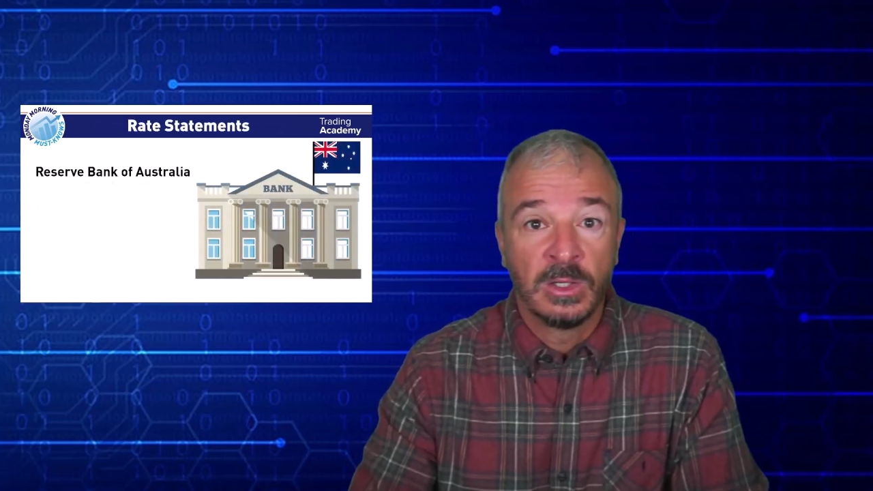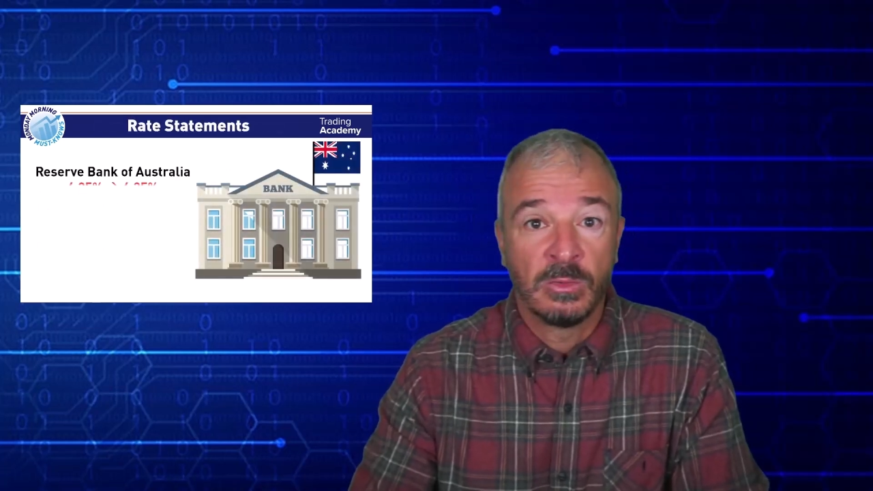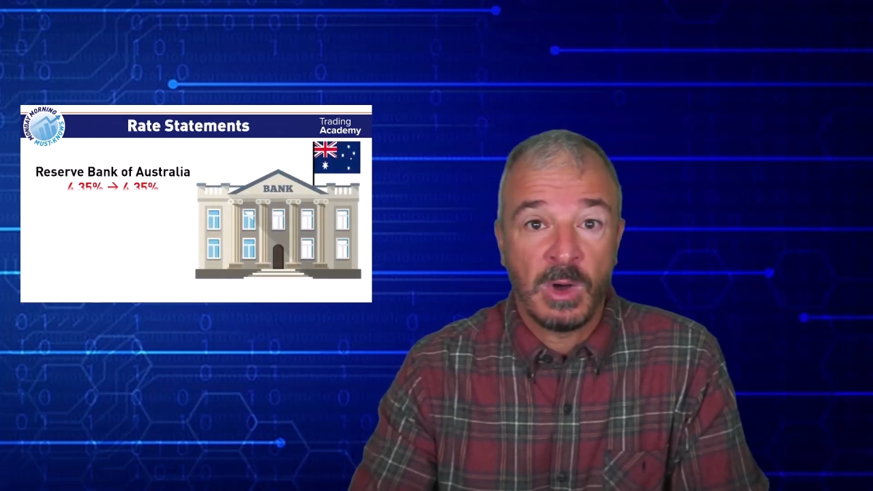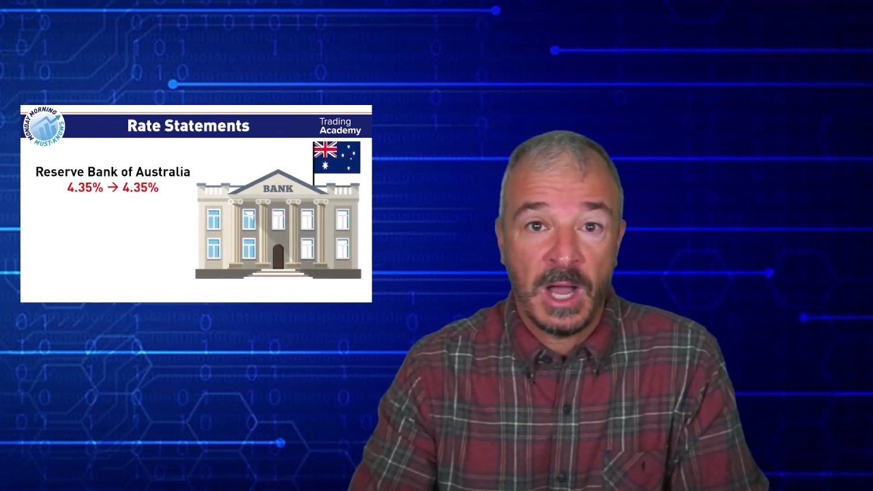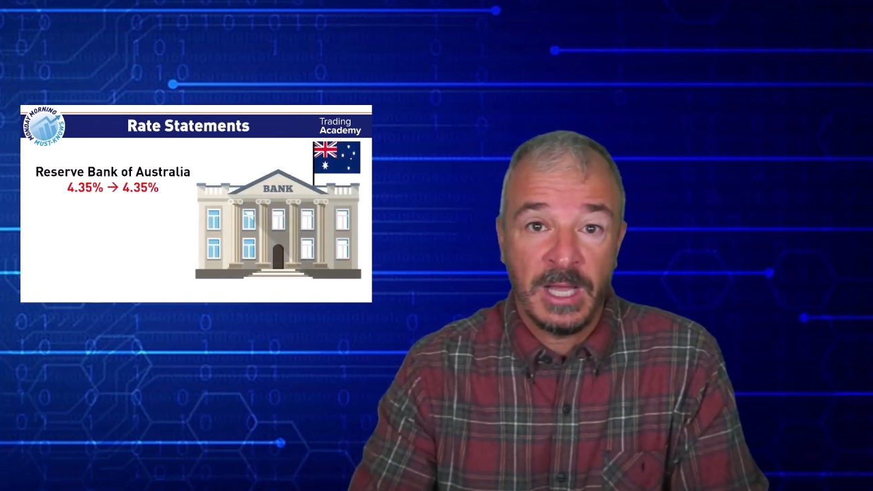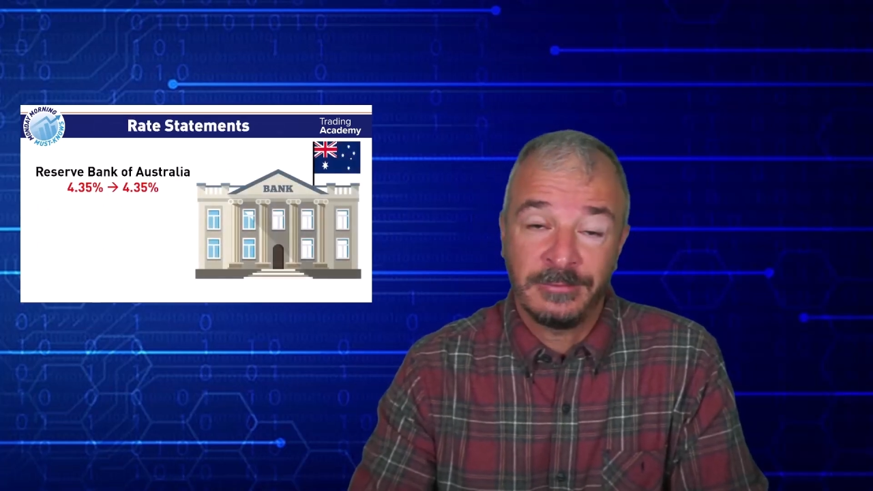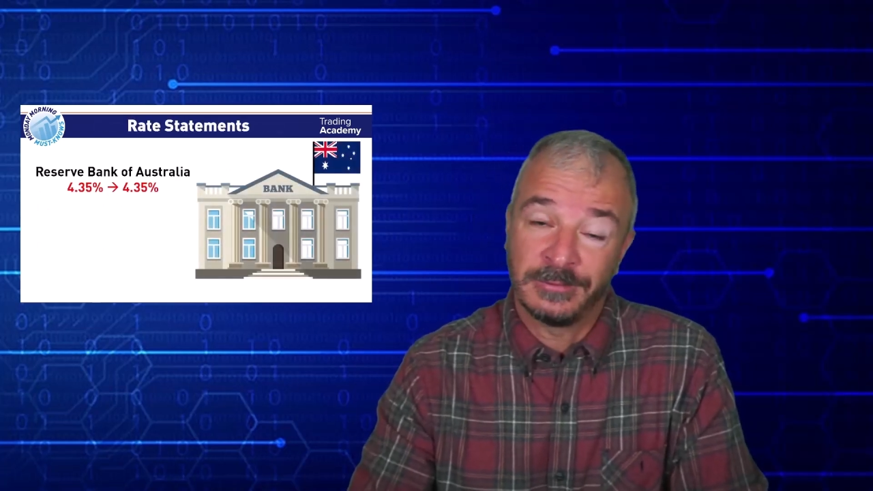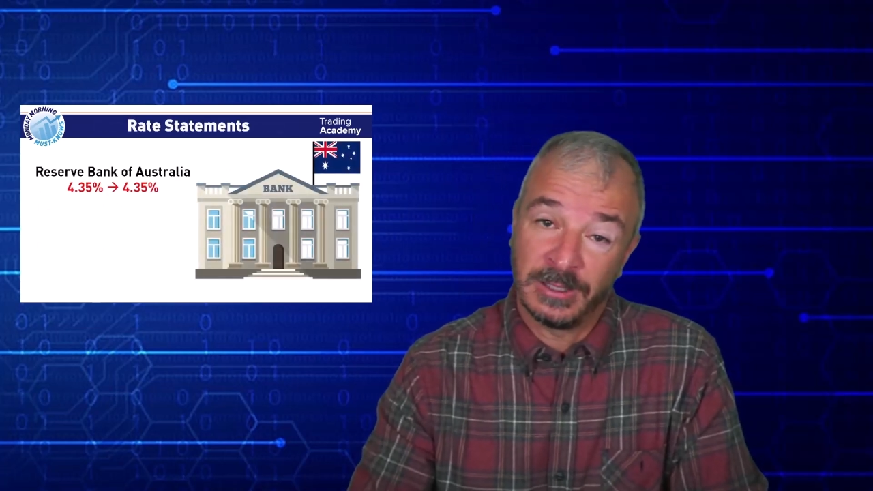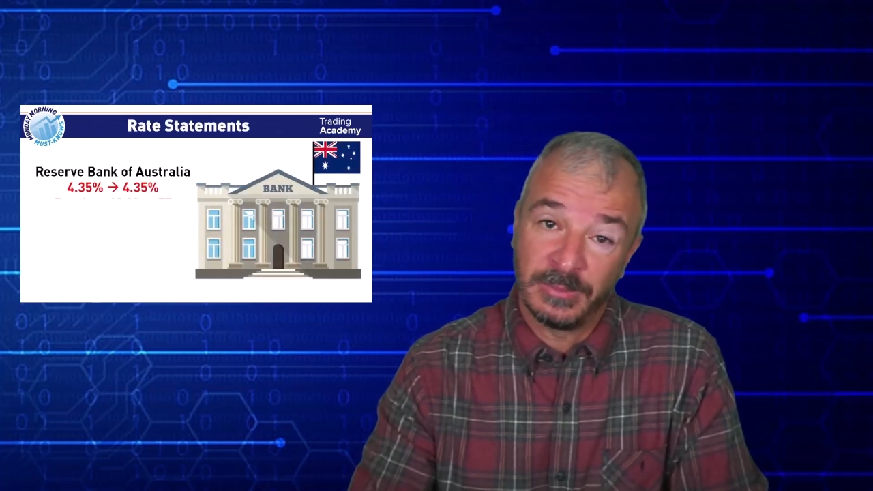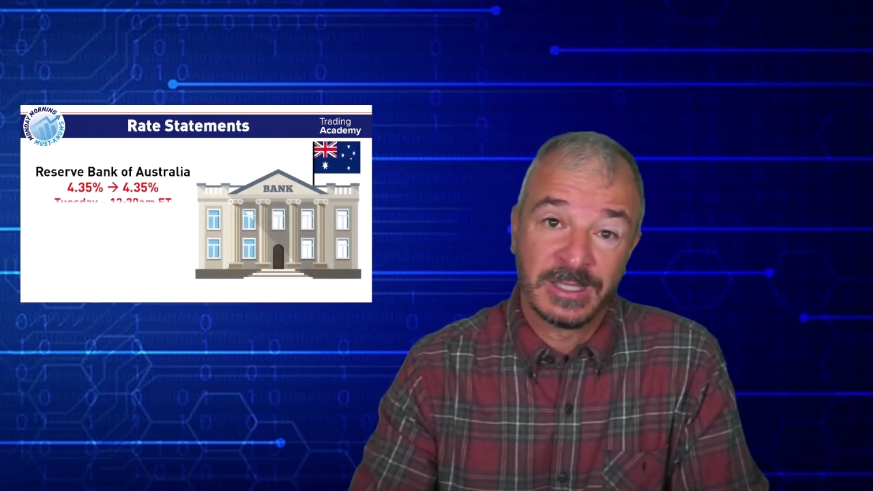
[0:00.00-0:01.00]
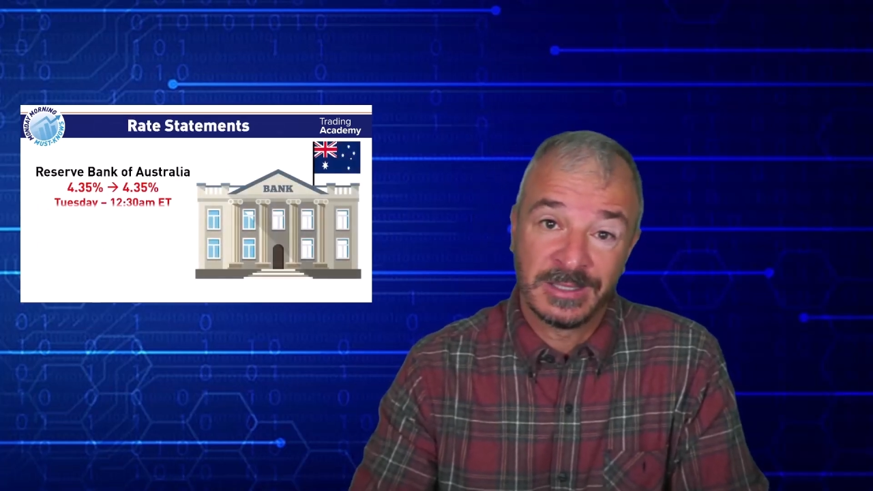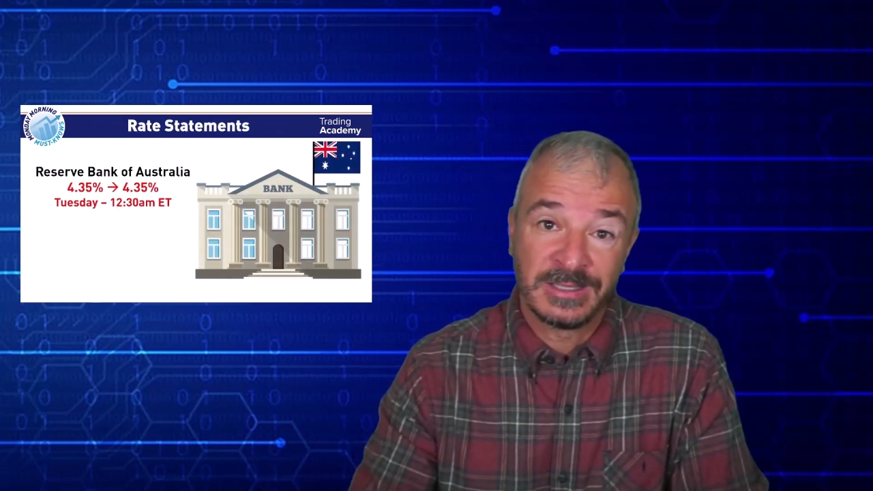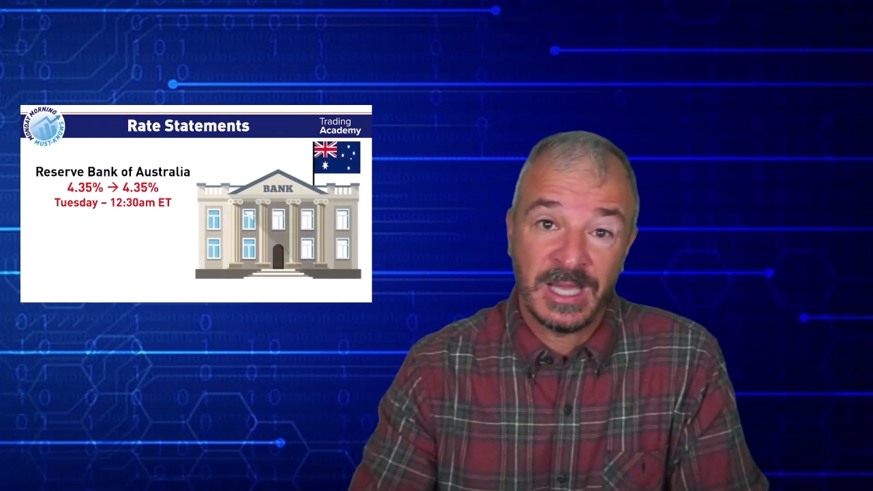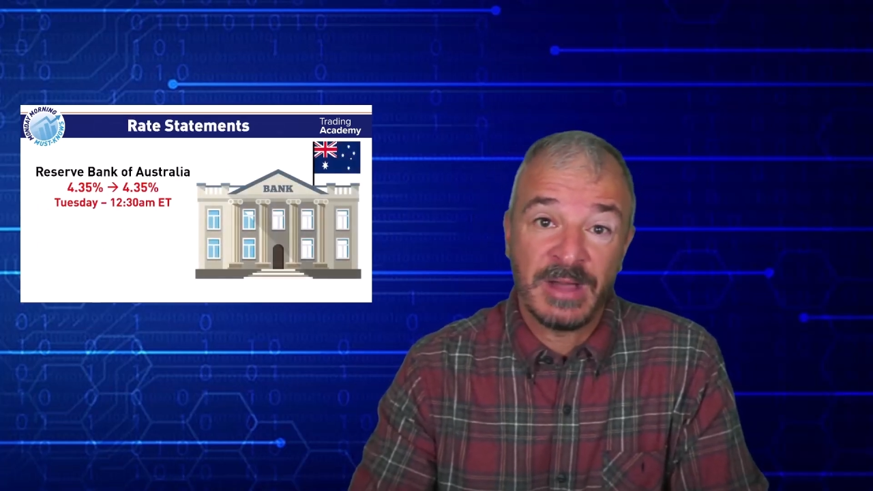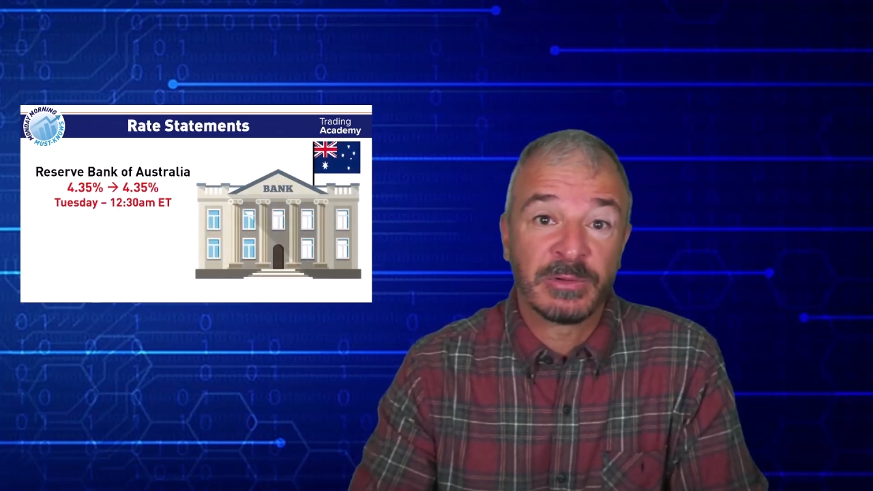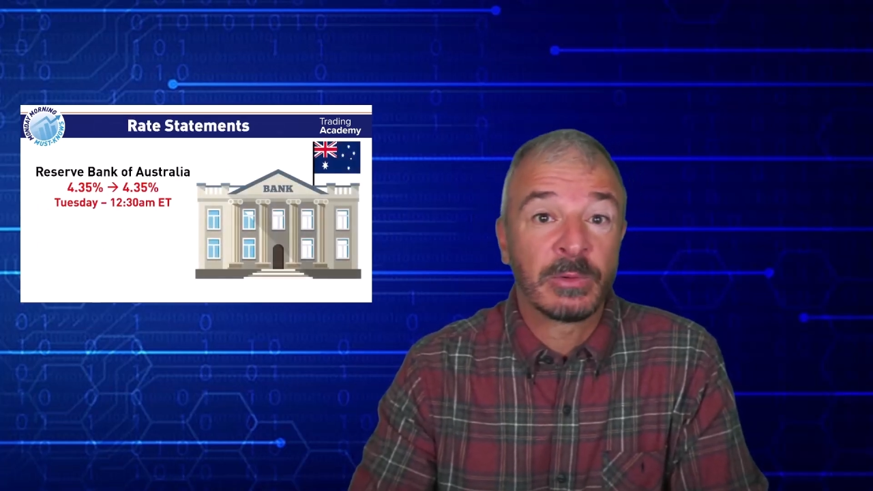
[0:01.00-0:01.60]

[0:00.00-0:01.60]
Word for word: Why? Well, because they have a